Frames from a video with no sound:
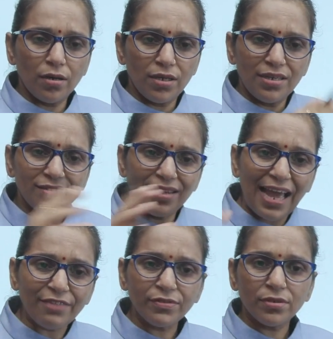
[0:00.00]
is
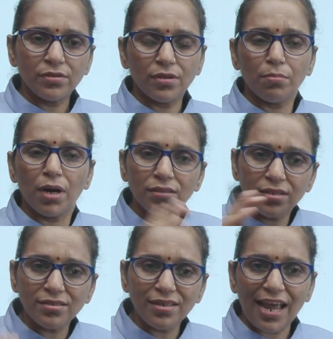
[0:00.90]
left, the month
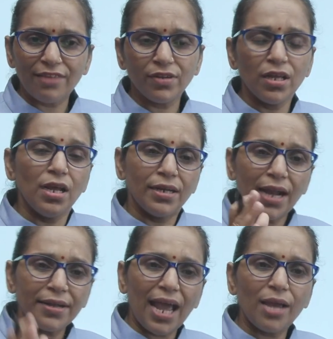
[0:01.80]
is left,
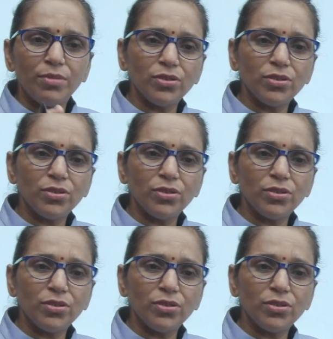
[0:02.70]
that time